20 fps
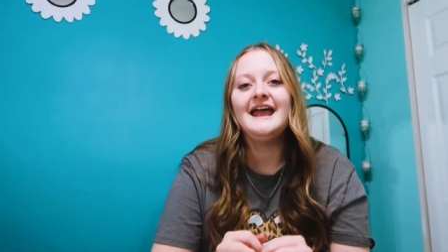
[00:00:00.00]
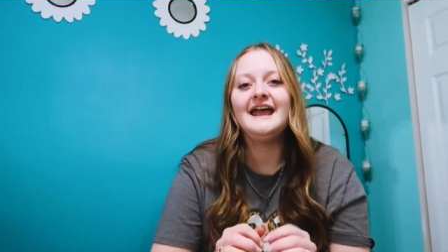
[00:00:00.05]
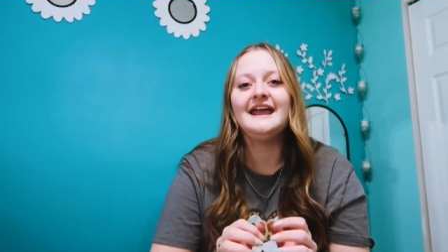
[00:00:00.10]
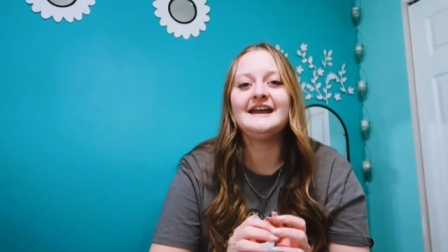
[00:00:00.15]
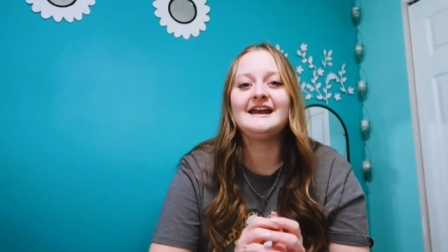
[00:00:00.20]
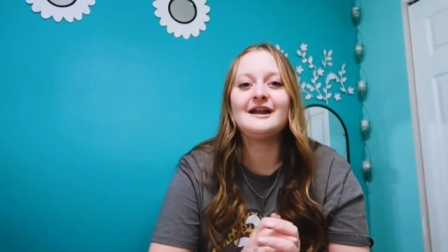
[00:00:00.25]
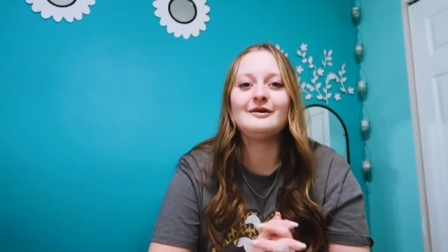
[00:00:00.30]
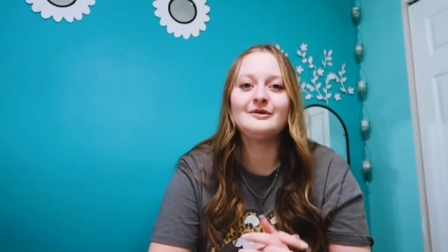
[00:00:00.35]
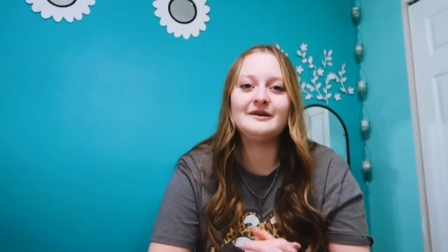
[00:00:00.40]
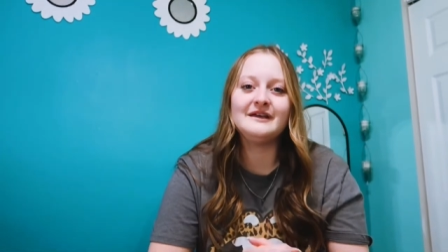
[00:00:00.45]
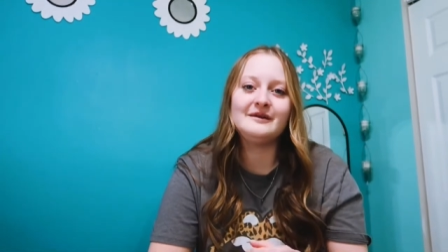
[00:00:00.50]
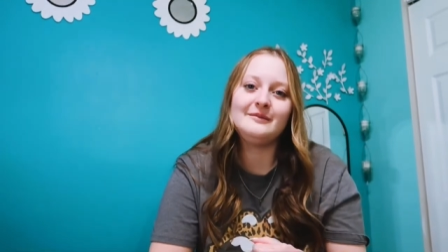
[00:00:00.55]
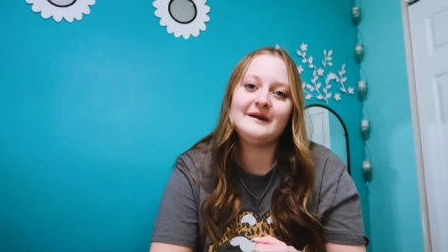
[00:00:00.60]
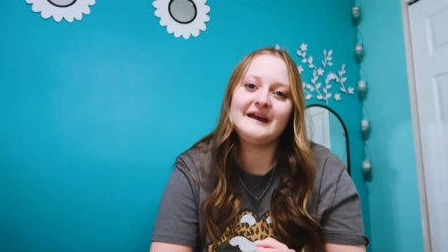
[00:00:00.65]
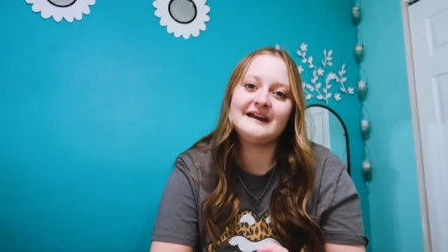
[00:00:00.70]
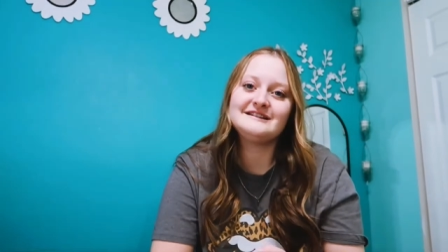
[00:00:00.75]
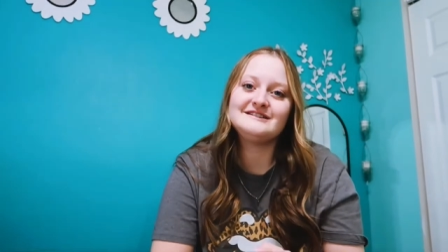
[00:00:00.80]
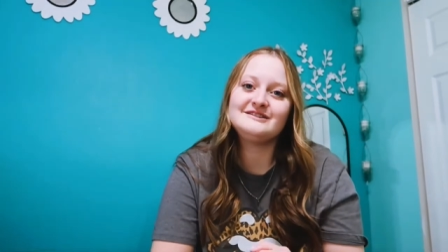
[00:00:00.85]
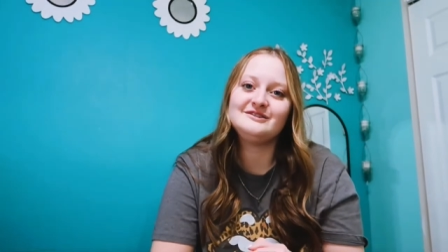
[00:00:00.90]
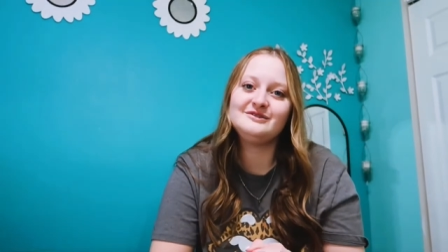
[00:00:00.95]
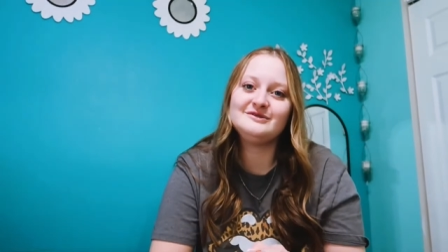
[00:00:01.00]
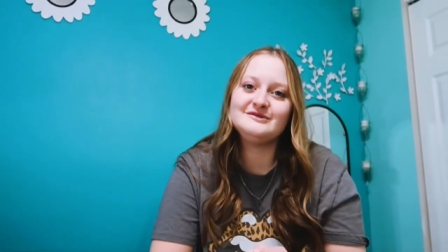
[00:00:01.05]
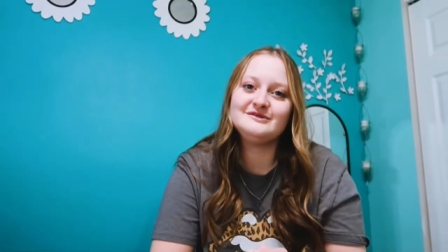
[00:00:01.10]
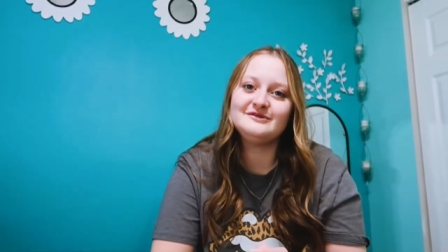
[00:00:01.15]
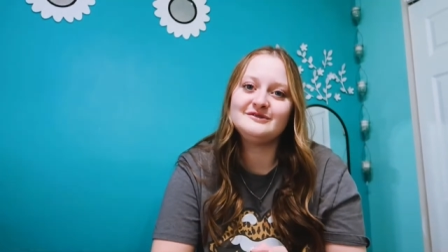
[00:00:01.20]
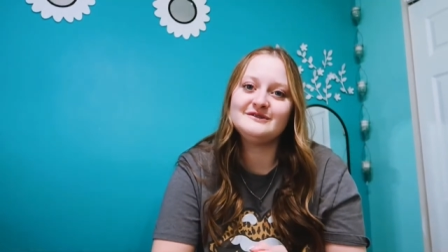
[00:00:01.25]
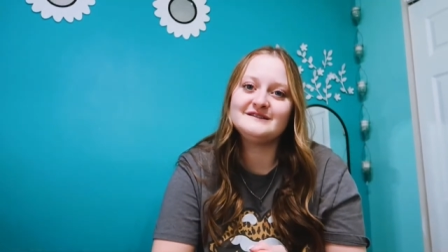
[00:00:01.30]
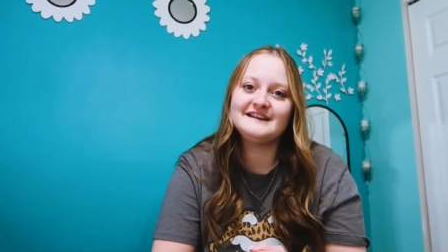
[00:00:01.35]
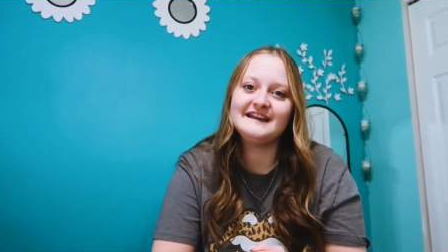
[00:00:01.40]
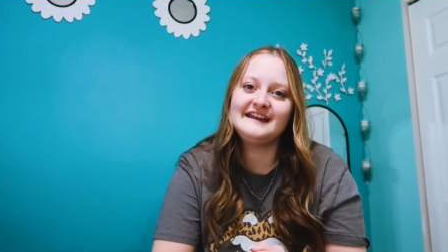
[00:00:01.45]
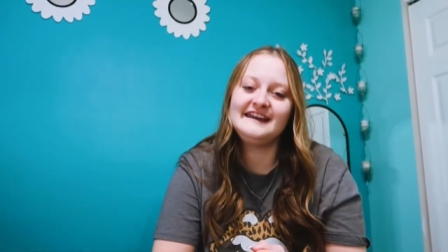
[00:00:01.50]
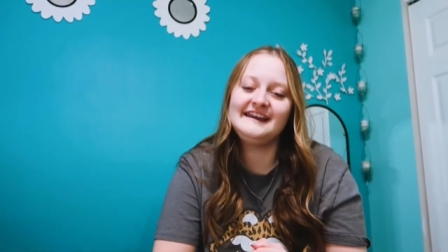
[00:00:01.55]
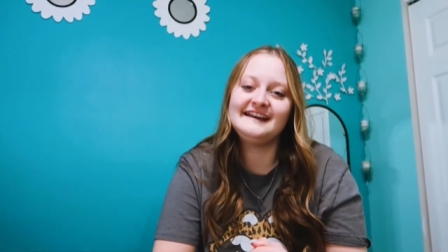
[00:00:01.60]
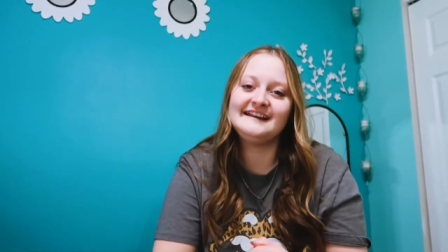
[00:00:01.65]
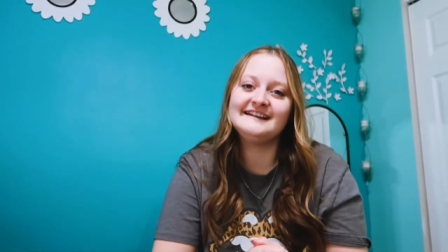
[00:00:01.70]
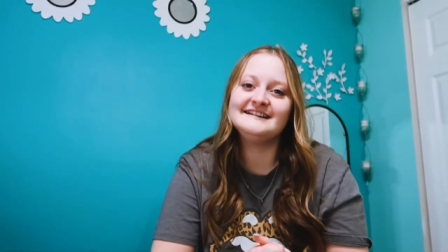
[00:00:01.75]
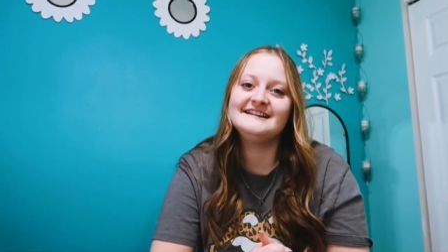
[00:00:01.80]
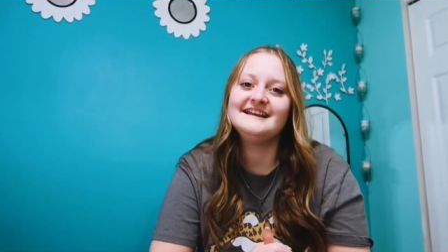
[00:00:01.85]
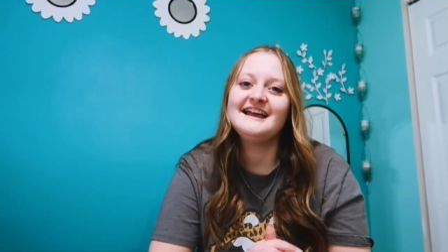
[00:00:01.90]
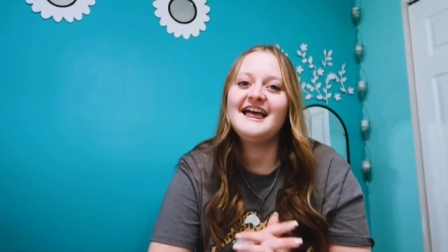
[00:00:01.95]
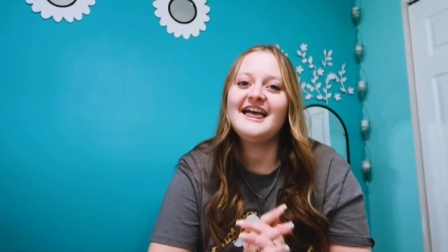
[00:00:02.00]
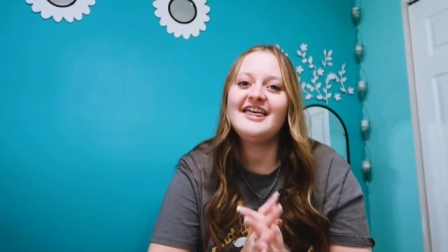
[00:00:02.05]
and I will get back to you as soon as I can.